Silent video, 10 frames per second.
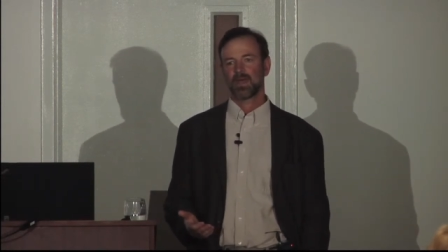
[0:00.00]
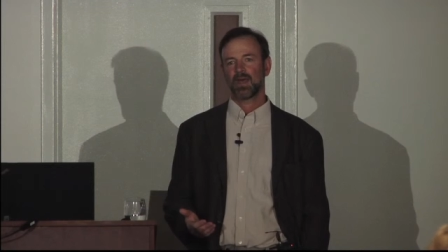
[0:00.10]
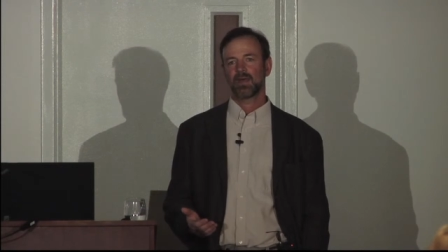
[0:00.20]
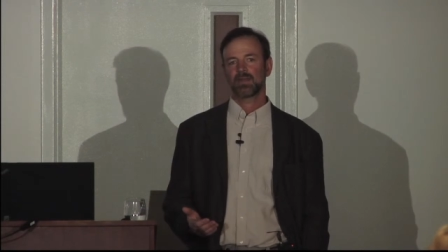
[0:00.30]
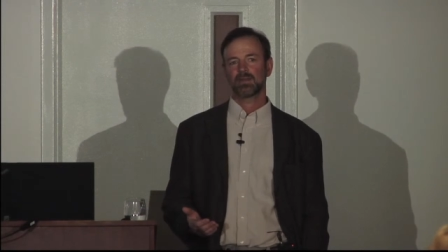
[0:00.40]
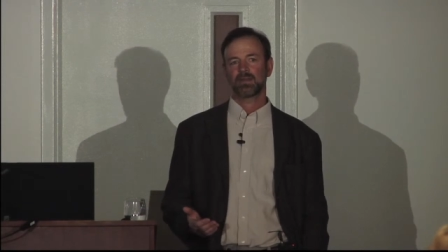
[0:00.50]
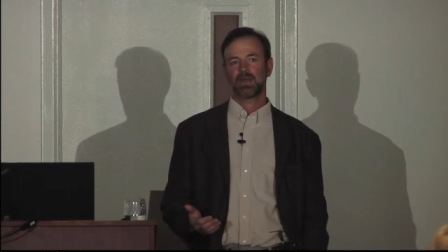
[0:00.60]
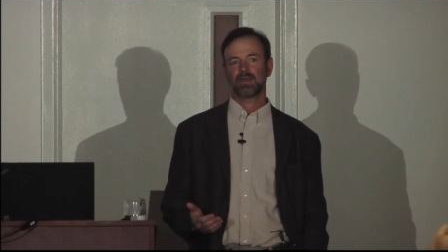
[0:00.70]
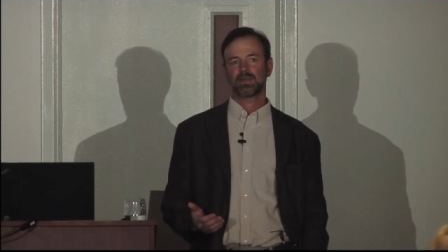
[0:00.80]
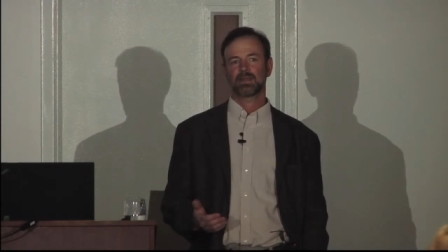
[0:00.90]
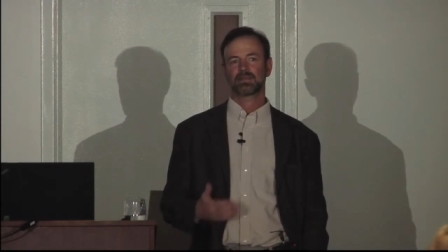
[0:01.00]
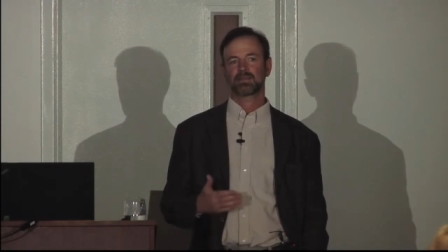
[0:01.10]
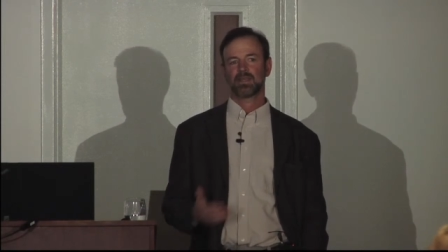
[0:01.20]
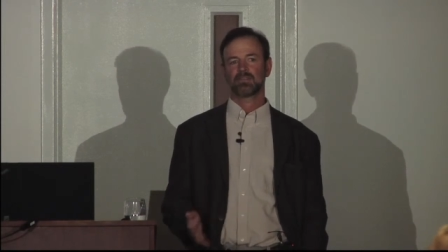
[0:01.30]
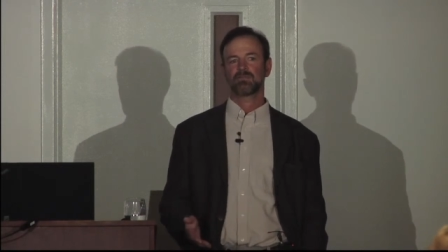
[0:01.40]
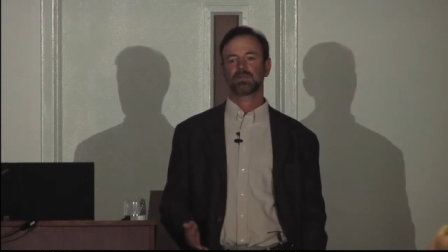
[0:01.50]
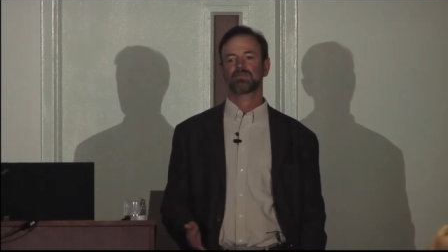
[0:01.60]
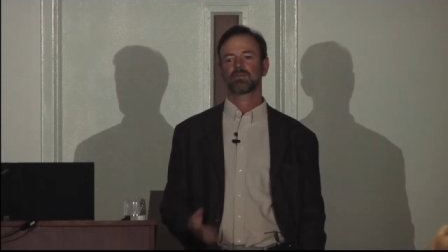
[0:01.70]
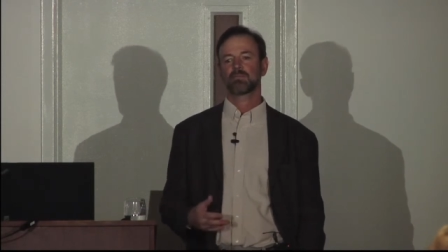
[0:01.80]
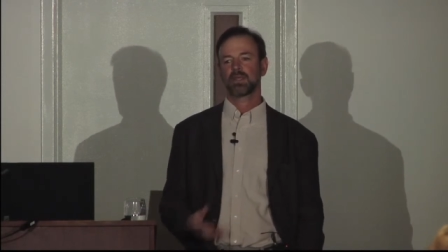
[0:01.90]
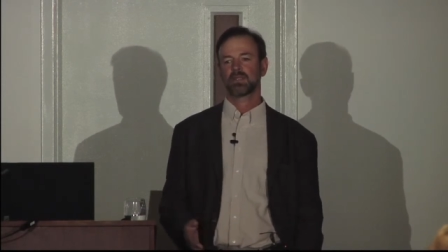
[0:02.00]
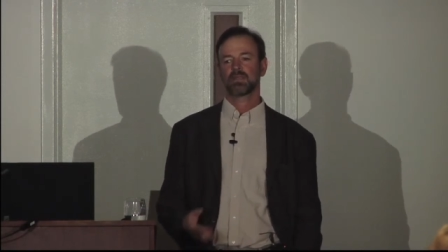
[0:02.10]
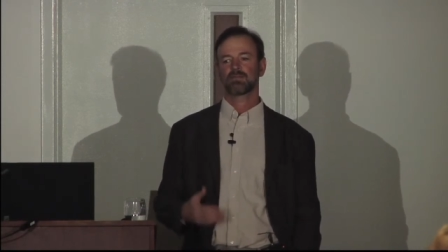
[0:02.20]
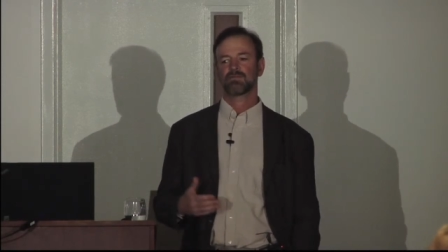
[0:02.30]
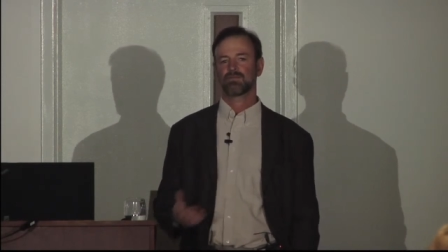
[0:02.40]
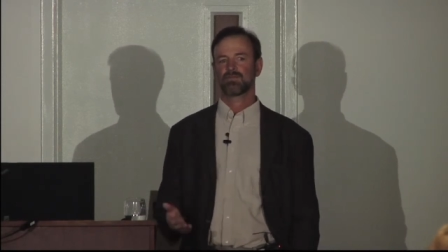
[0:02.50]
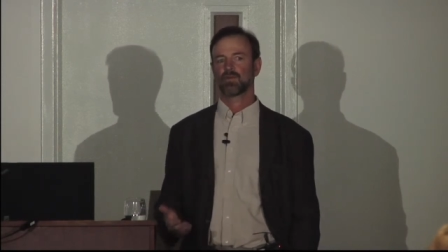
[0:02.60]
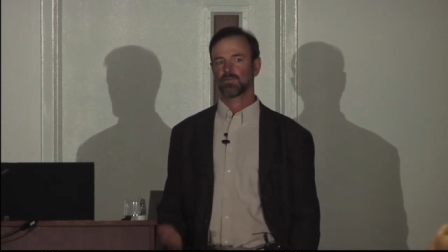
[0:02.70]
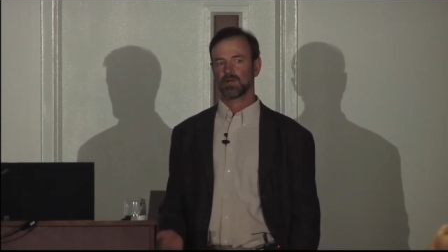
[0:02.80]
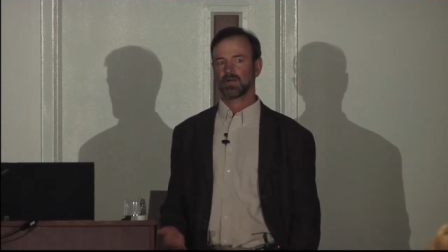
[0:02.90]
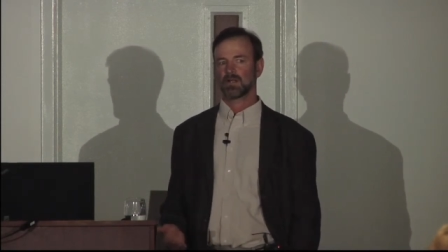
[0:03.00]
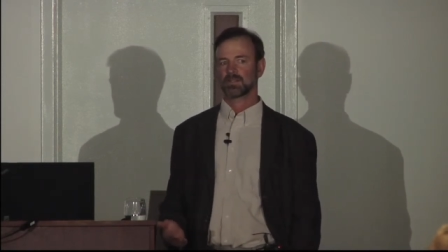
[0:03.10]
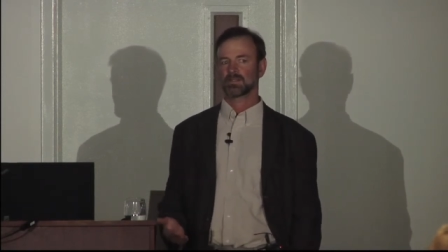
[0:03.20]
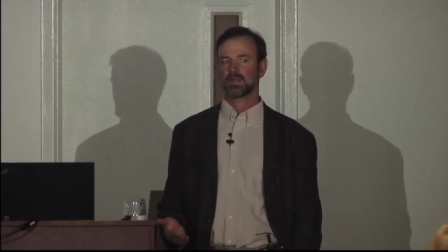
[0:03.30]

And, and that saved me from making faux pas.